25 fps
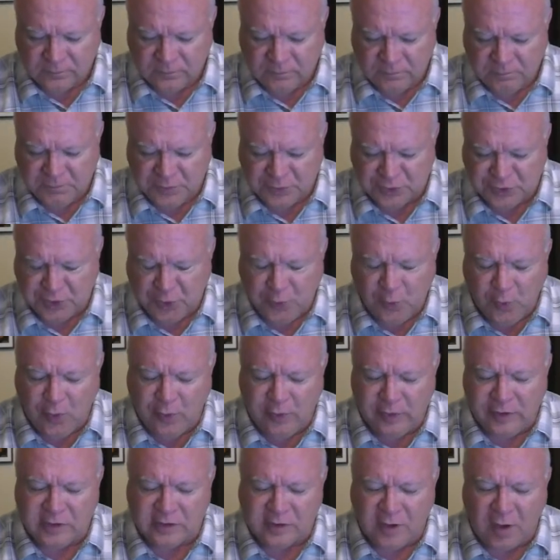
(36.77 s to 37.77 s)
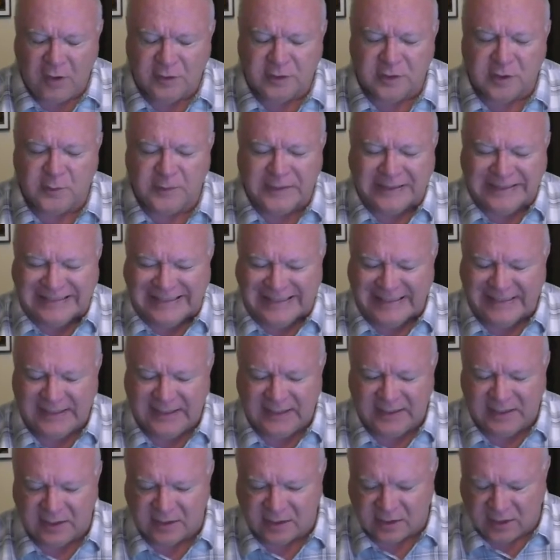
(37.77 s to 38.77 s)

but your word is also intended as a